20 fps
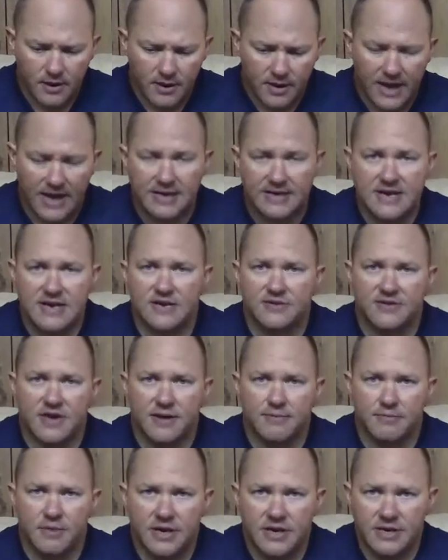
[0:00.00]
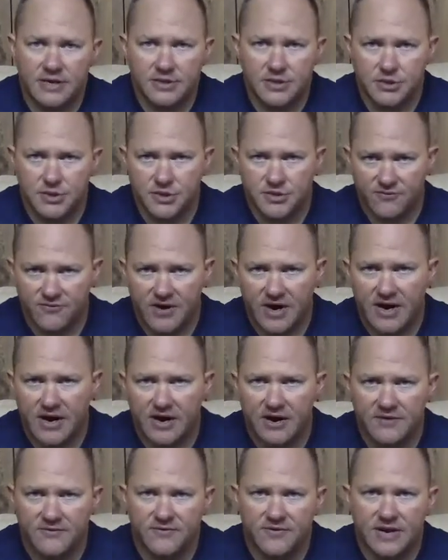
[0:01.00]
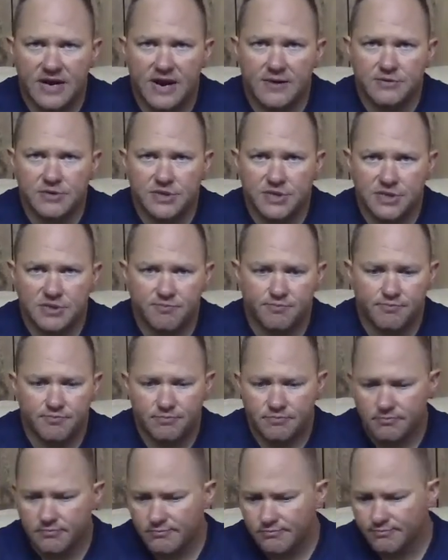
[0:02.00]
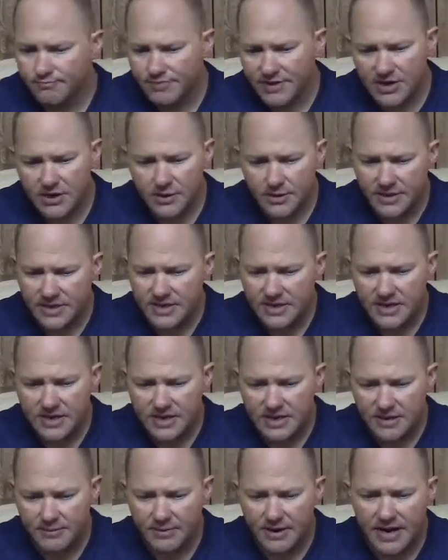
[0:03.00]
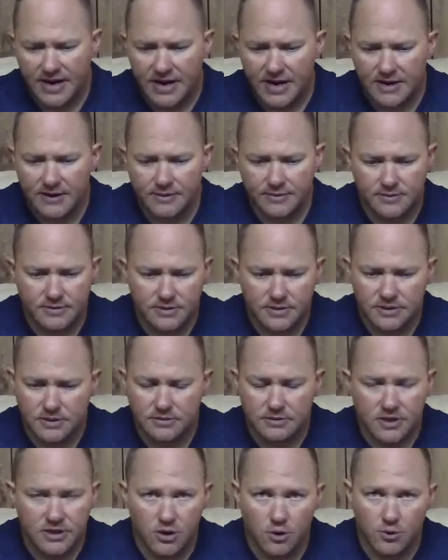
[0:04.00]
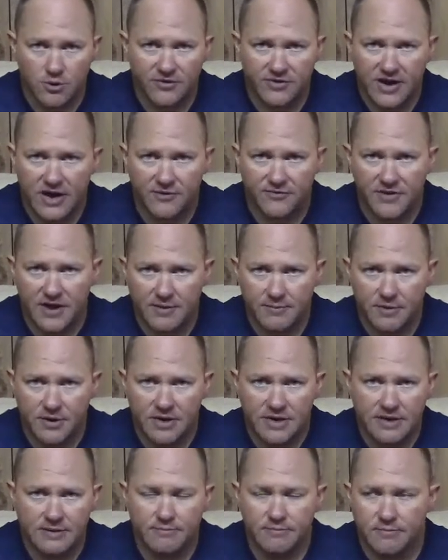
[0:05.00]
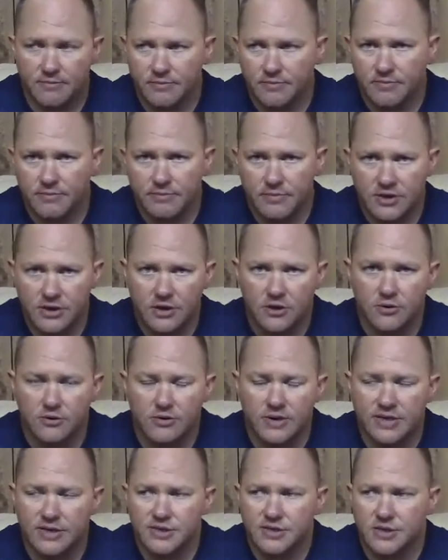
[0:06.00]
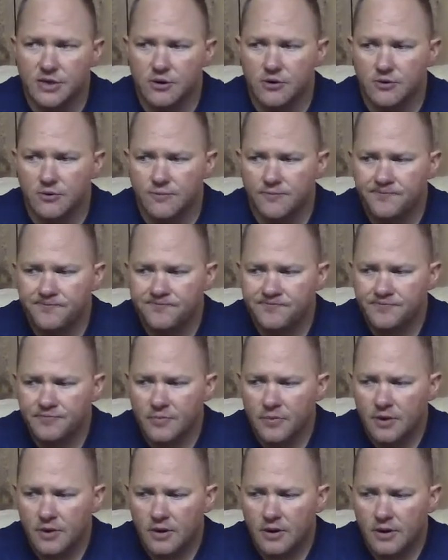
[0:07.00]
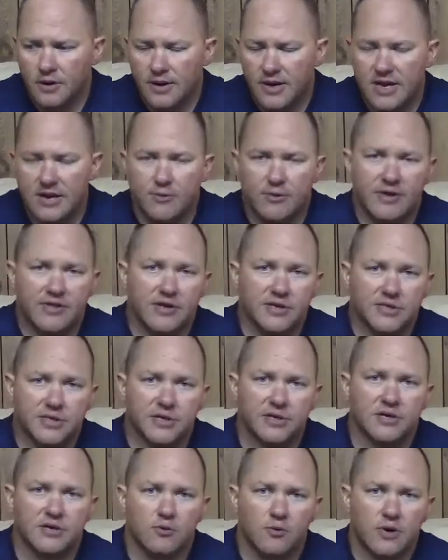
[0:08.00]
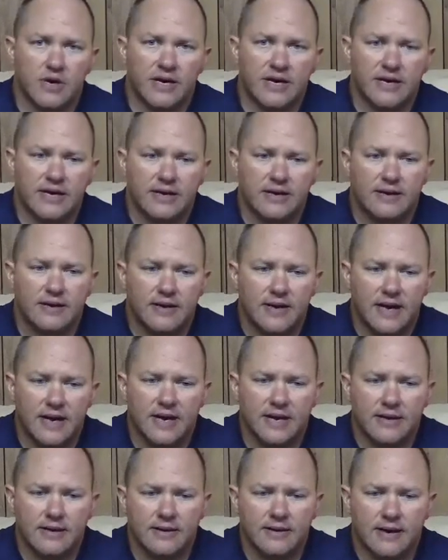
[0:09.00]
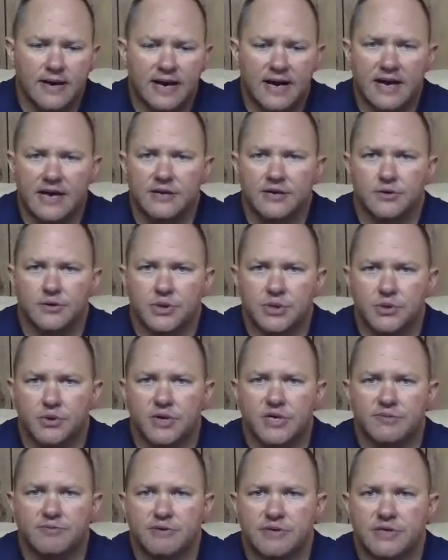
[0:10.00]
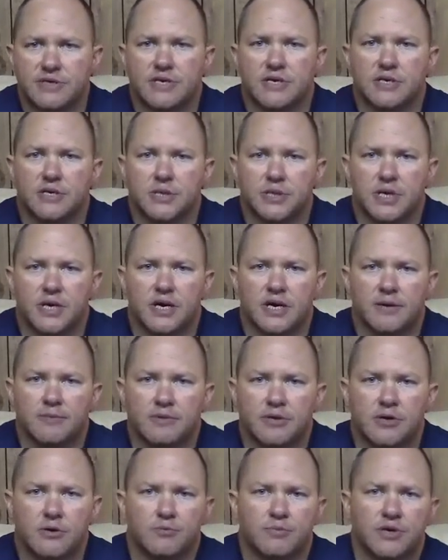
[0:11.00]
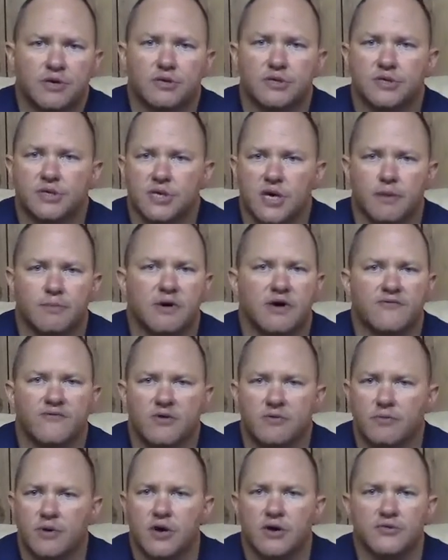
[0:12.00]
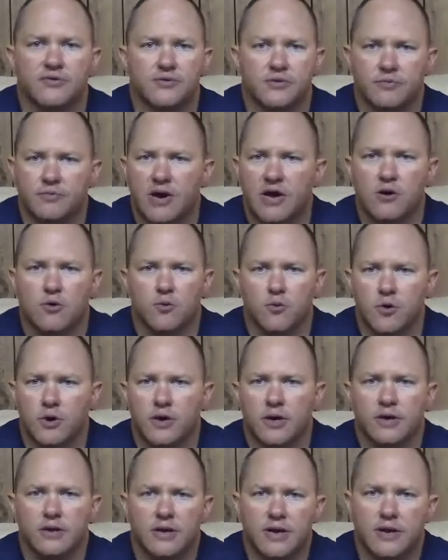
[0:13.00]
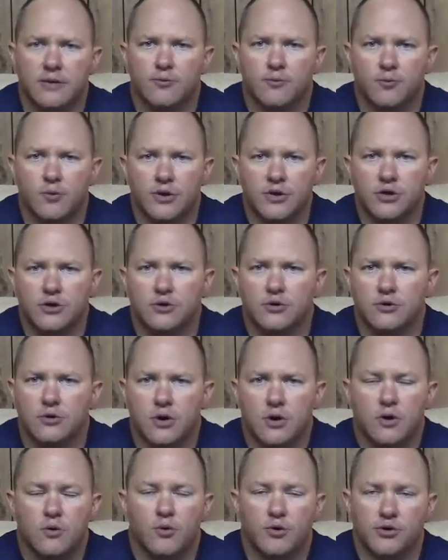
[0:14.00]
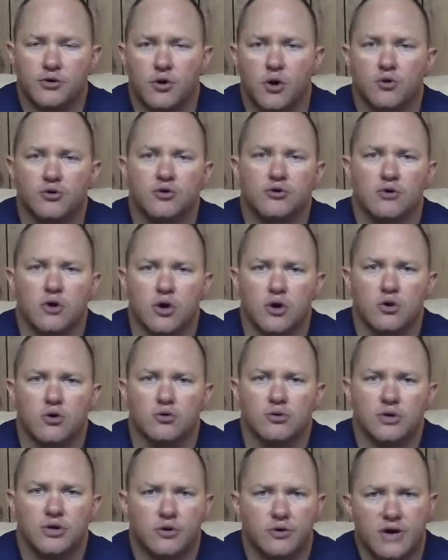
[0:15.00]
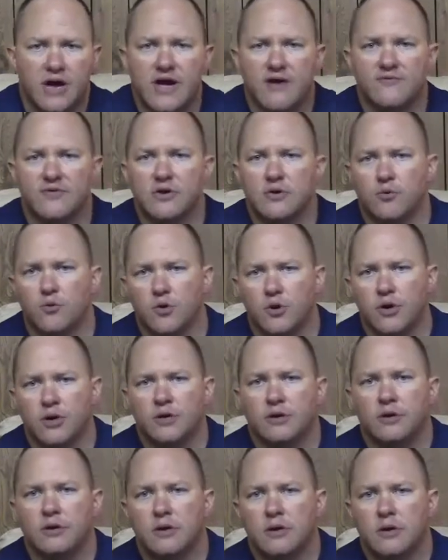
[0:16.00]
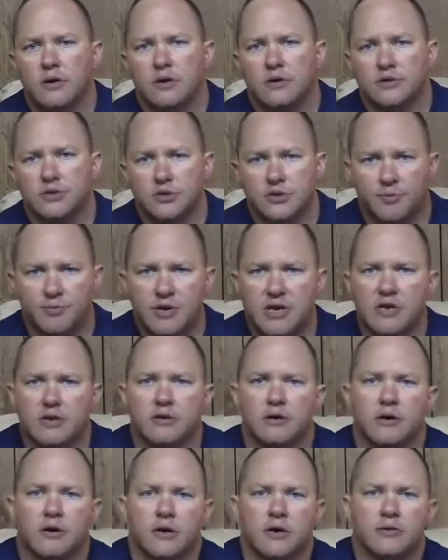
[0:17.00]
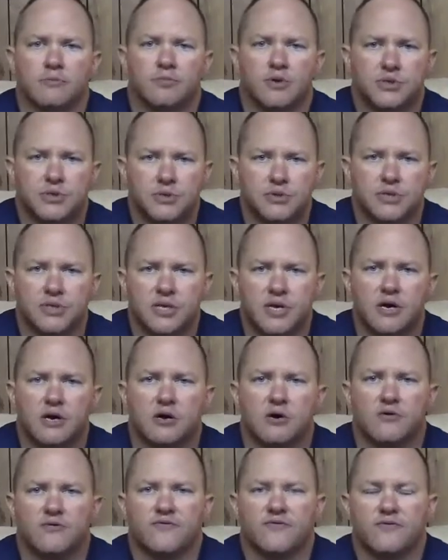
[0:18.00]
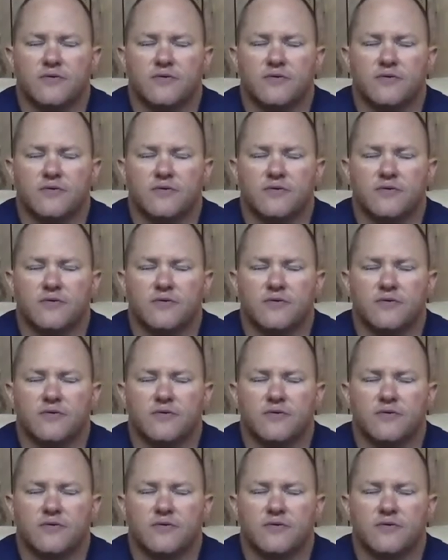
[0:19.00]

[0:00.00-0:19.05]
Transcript: I needed that money to survive, and I was just barely getting by, you know, without that money, you know, and so, anyway, they took it away, and I had no choice but to get a job. You know, bills come every month, no matter what, and when you're, when you're on your own, you don't have anyone to depend on but yourself,